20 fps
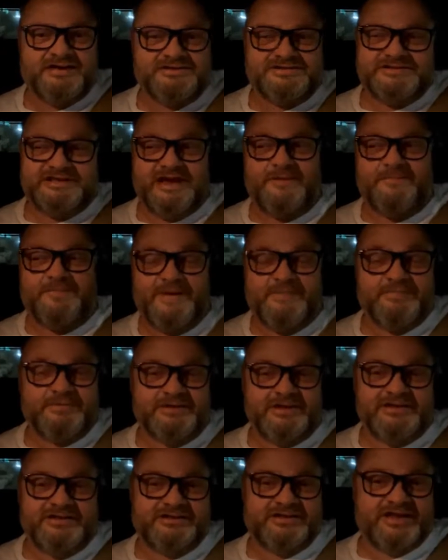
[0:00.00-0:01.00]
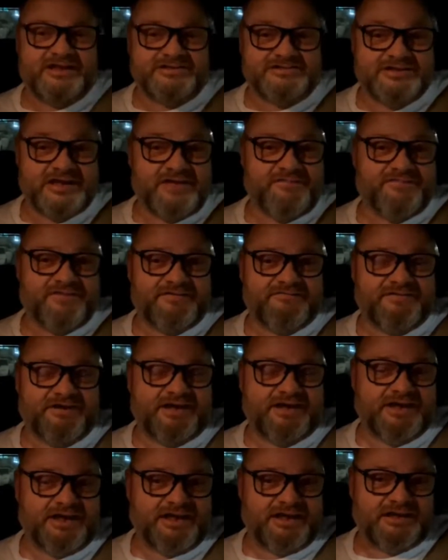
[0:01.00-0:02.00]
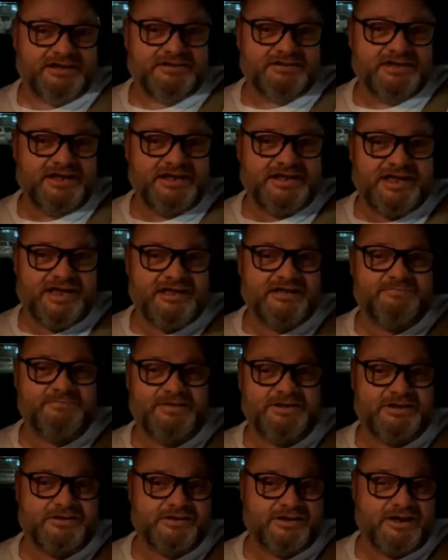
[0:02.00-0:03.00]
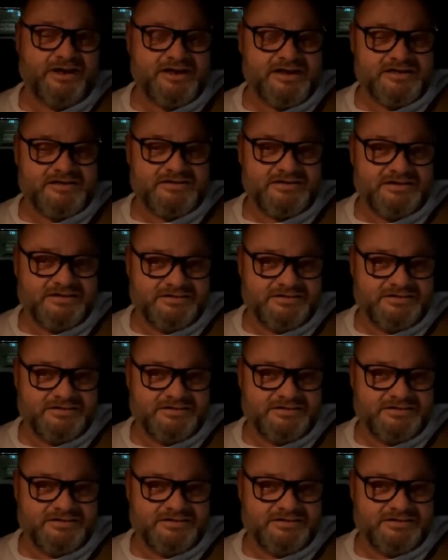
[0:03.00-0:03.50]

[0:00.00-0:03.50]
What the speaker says: I don't see how people eat that stuff every day. It can't be great.